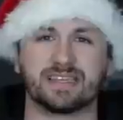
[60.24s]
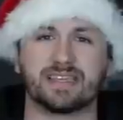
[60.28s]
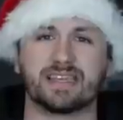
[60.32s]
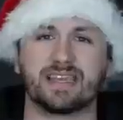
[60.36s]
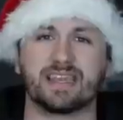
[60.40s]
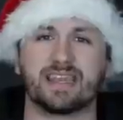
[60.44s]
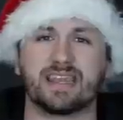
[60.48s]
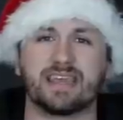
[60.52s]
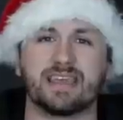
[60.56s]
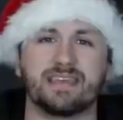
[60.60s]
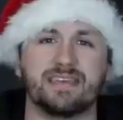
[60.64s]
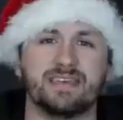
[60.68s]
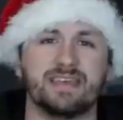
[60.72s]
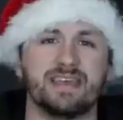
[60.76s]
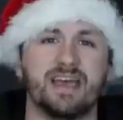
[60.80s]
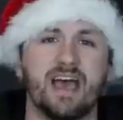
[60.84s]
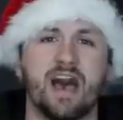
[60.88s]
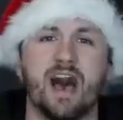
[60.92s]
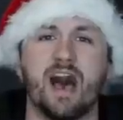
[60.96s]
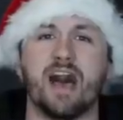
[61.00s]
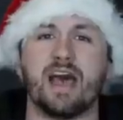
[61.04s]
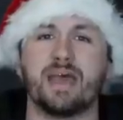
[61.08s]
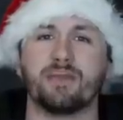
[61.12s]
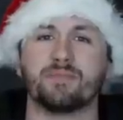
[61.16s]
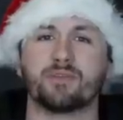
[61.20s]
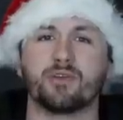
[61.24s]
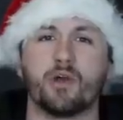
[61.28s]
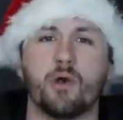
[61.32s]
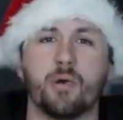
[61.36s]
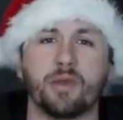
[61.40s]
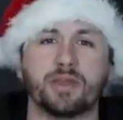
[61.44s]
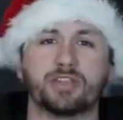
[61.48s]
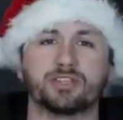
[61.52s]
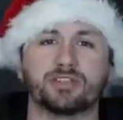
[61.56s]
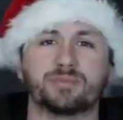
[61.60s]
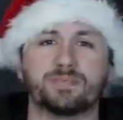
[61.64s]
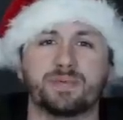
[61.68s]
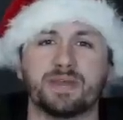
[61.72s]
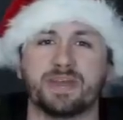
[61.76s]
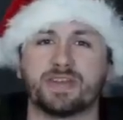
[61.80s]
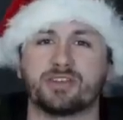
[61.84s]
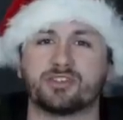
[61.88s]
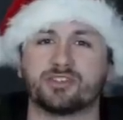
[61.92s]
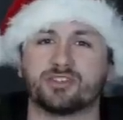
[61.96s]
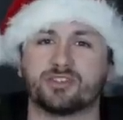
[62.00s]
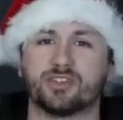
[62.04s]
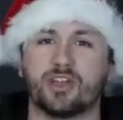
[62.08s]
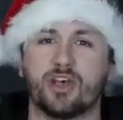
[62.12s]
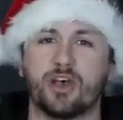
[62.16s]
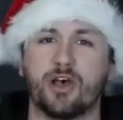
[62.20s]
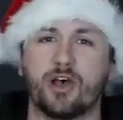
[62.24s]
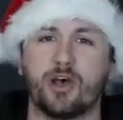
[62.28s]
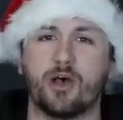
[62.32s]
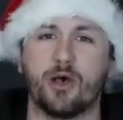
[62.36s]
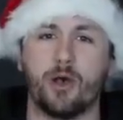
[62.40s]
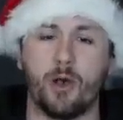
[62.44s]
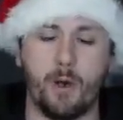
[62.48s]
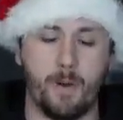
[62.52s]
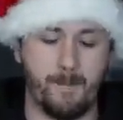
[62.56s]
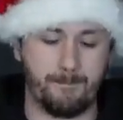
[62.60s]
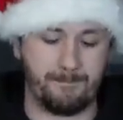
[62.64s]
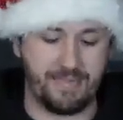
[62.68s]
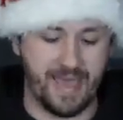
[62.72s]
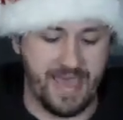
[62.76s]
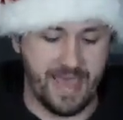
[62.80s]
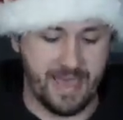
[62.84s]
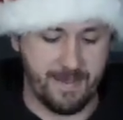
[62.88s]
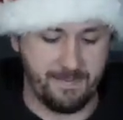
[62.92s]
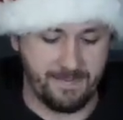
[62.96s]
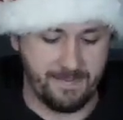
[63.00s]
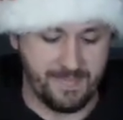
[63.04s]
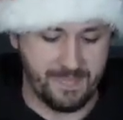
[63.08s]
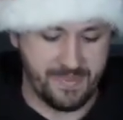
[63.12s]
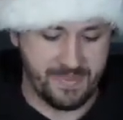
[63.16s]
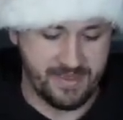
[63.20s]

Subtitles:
I can get it, I'm going to pick. So, bam.